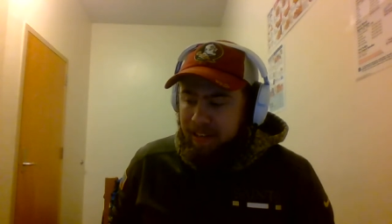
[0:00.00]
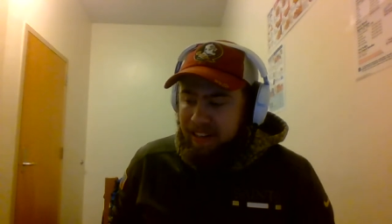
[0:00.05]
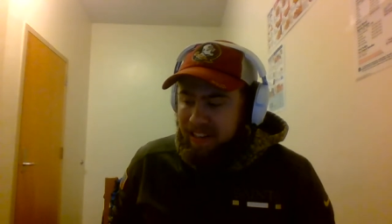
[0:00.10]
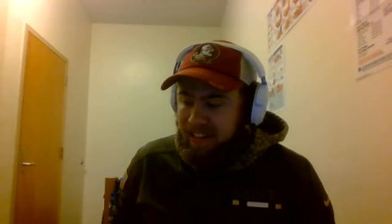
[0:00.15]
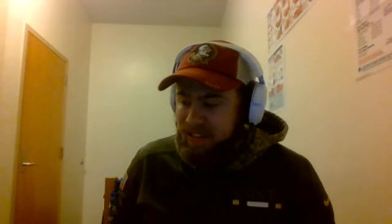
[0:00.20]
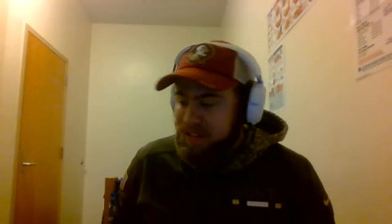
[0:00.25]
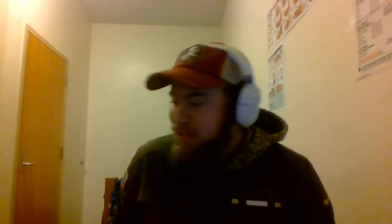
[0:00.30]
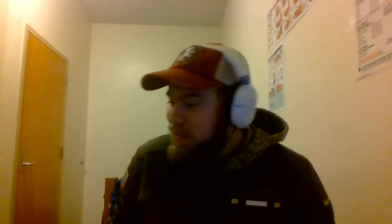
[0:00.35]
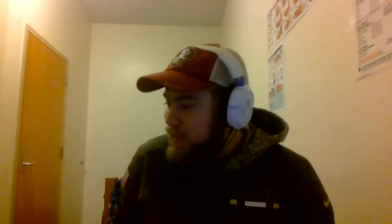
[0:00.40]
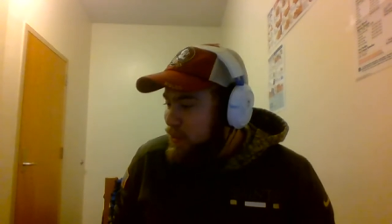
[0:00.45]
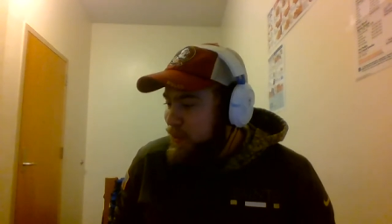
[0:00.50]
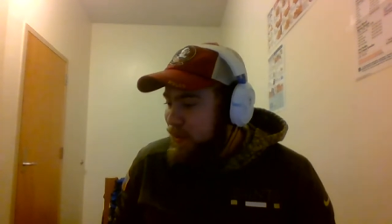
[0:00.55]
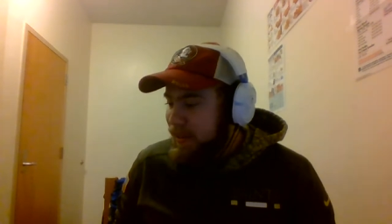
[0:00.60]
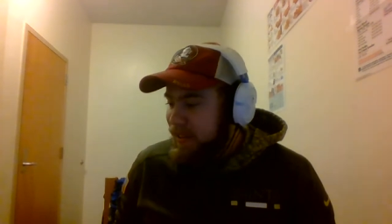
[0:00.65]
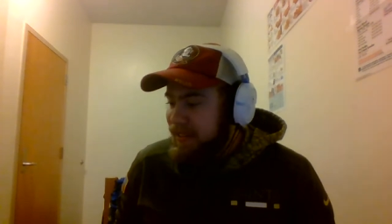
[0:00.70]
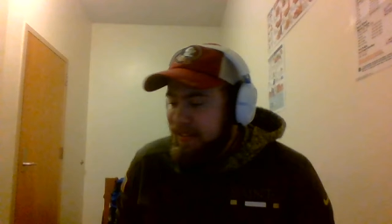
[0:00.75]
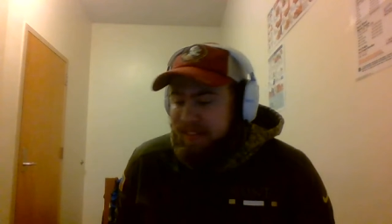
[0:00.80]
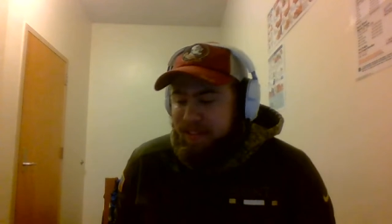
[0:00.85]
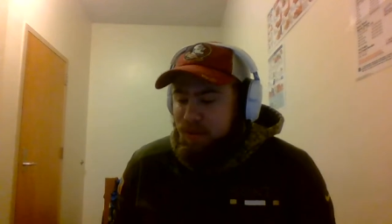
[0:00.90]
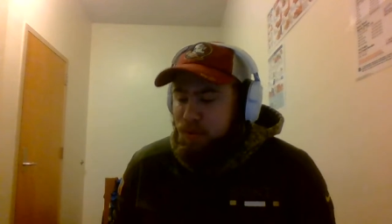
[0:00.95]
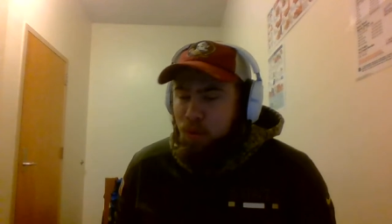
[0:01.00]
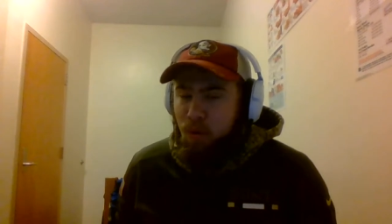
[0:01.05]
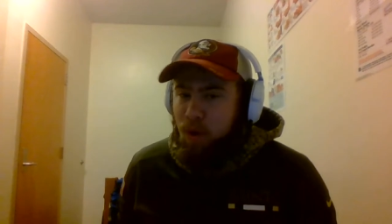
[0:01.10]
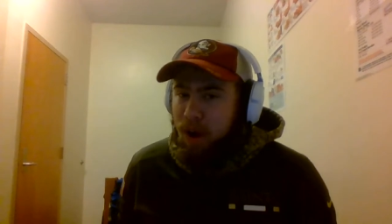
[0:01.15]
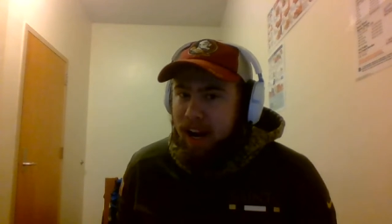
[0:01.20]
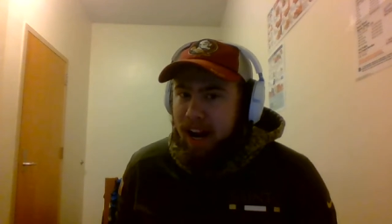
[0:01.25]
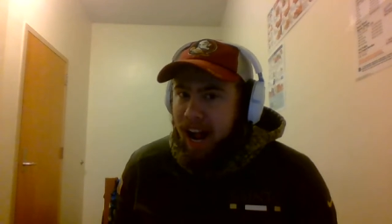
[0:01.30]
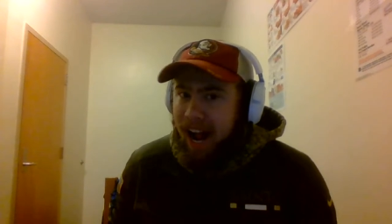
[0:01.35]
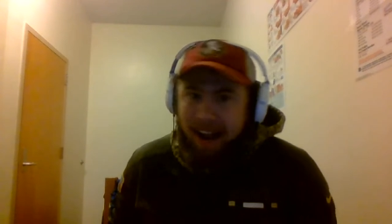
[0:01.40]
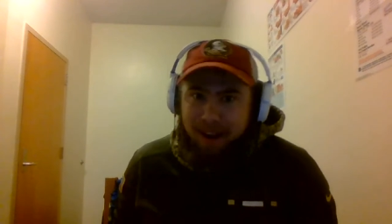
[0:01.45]
And we,
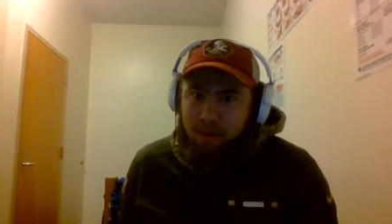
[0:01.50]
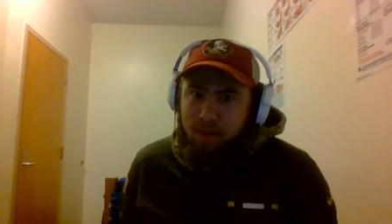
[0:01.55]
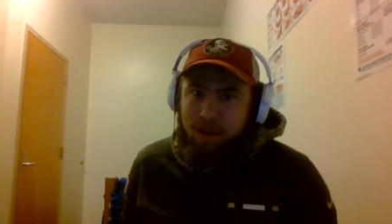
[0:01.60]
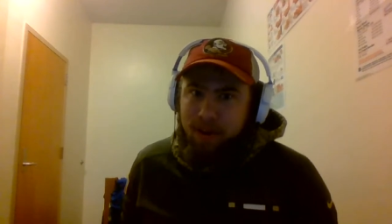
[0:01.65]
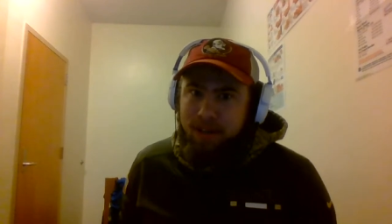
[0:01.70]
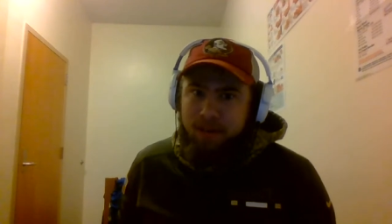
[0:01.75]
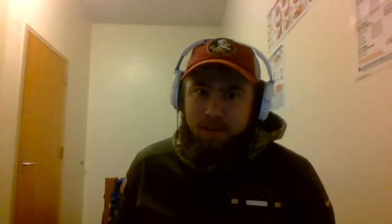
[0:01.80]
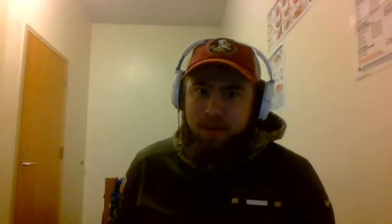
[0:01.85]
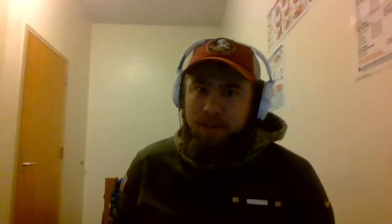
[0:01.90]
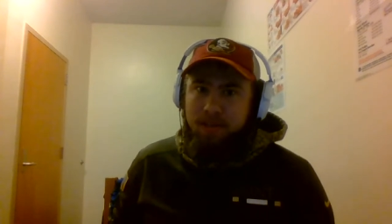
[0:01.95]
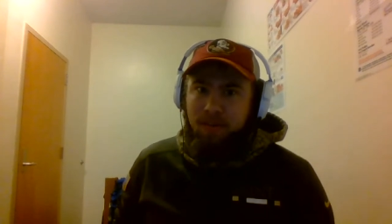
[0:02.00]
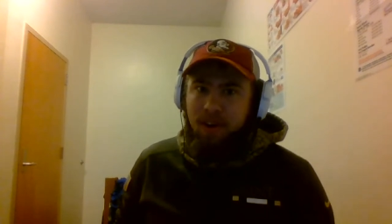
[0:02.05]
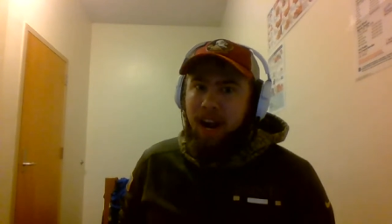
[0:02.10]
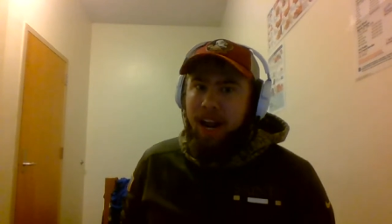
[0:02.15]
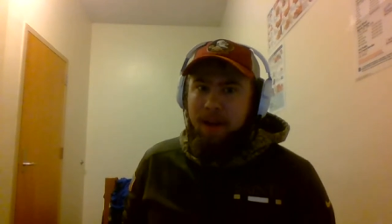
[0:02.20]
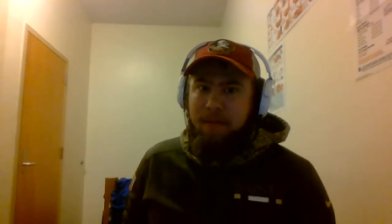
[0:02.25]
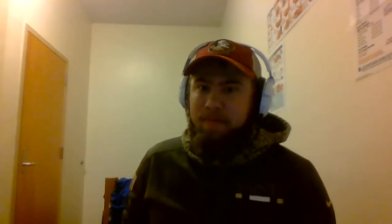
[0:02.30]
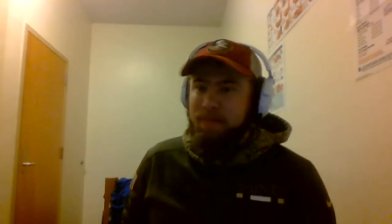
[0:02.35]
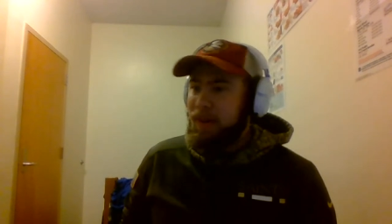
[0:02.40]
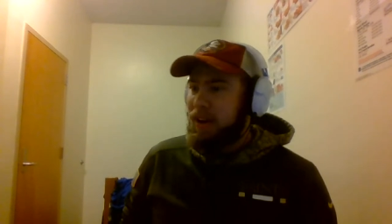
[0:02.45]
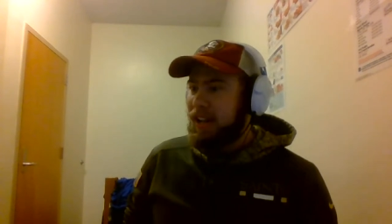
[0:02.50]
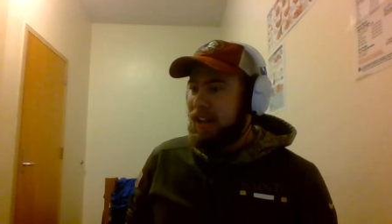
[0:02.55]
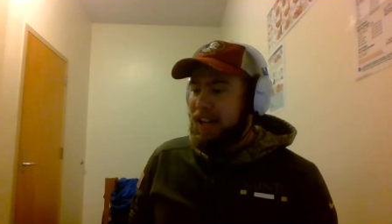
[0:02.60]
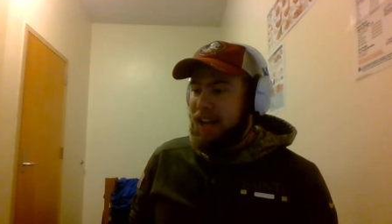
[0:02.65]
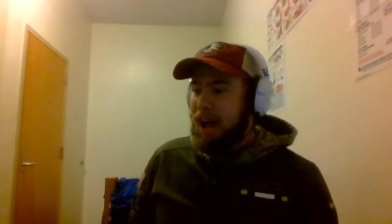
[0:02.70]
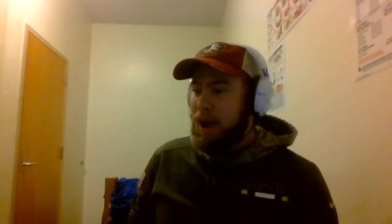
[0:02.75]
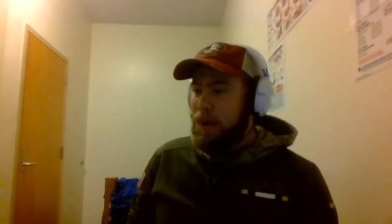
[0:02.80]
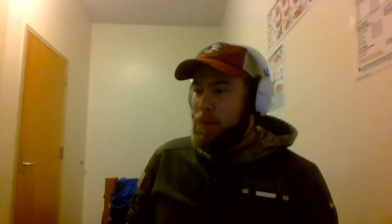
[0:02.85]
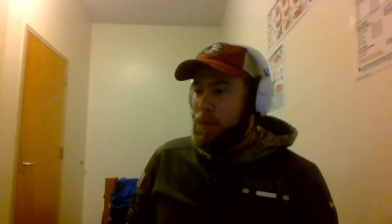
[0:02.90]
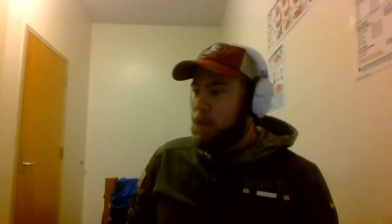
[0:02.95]
what I was was right, but it
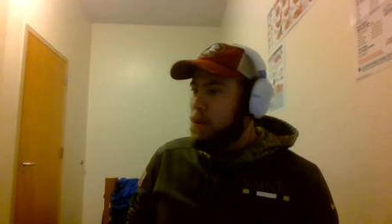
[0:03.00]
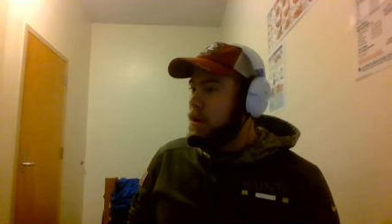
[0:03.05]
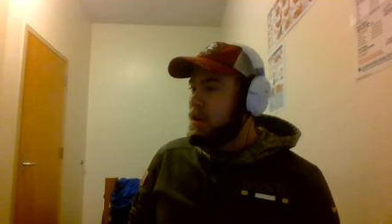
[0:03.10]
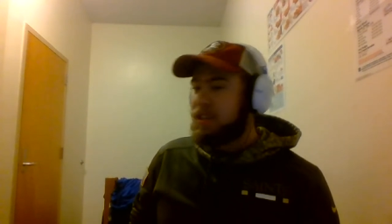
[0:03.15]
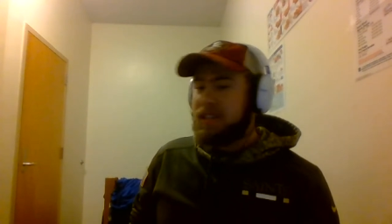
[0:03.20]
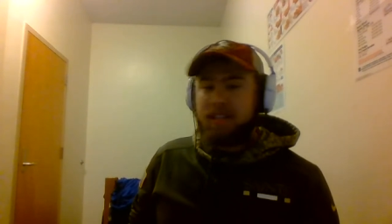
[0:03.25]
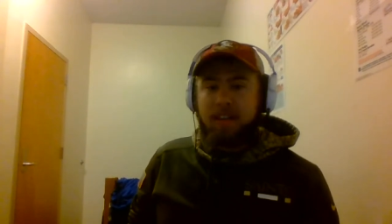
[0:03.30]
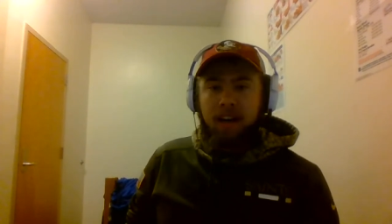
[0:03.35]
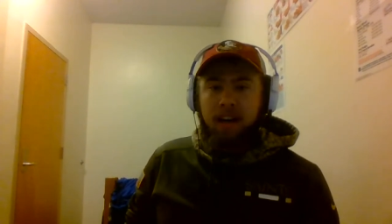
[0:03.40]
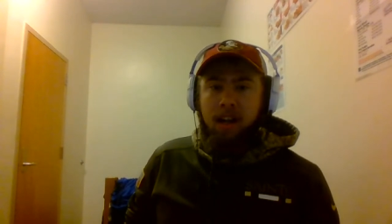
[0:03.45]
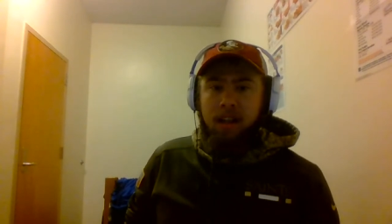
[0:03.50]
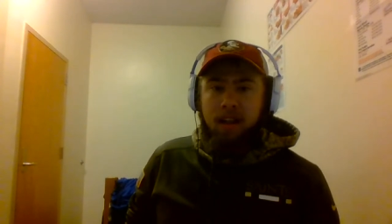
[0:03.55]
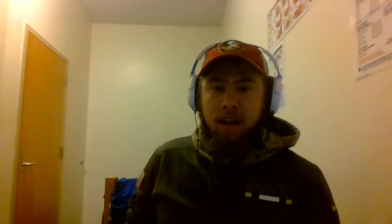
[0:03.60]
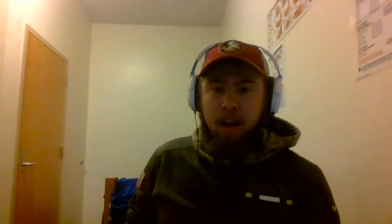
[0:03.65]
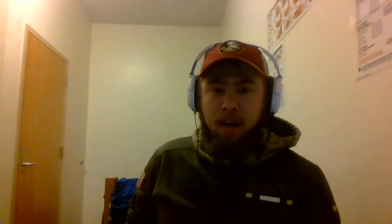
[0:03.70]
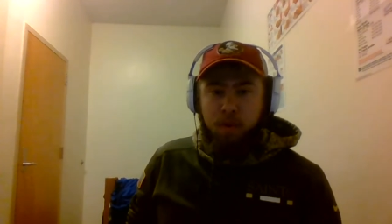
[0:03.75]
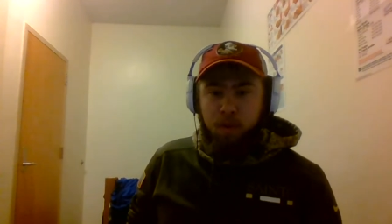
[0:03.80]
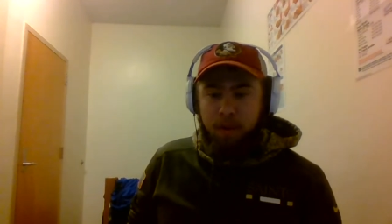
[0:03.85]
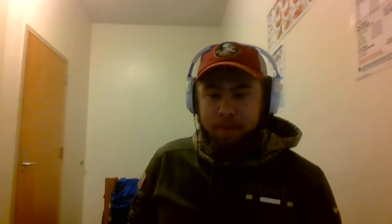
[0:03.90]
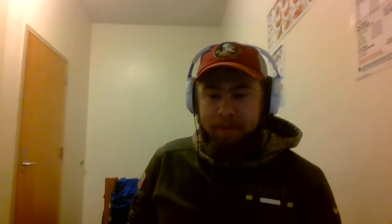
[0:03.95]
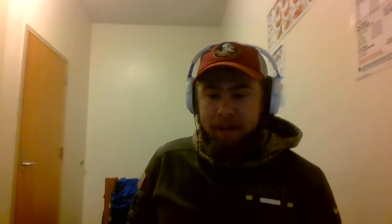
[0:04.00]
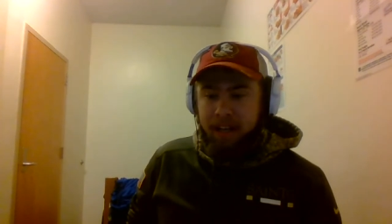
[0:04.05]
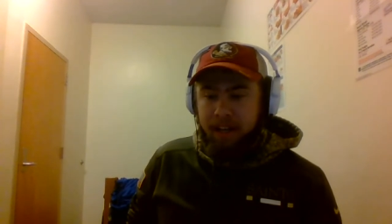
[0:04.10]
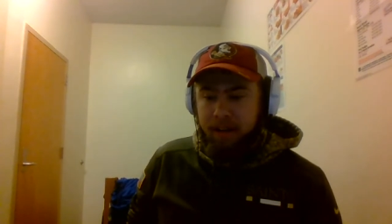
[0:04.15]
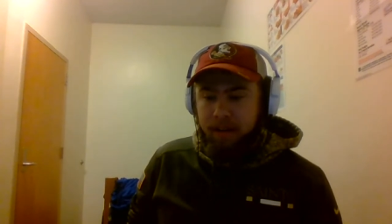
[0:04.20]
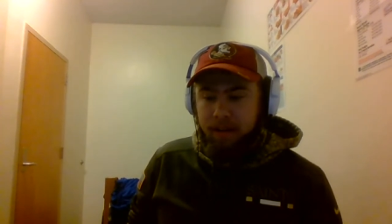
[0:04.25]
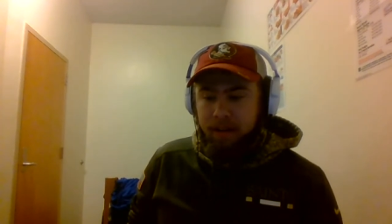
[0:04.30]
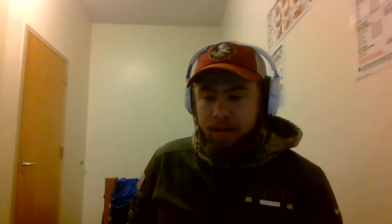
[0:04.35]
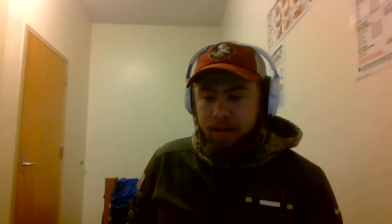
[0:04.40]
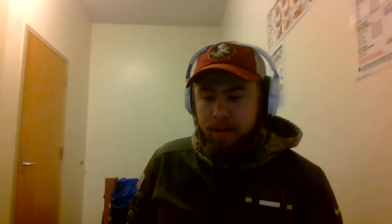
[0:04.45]
got worse than I thought it would
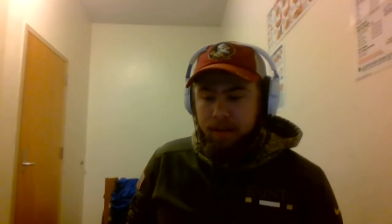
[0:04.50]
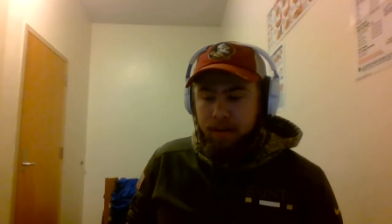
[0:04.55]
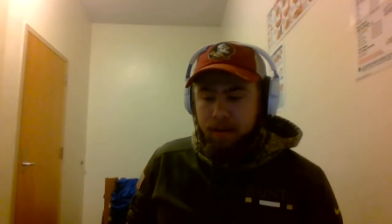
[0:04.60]
be.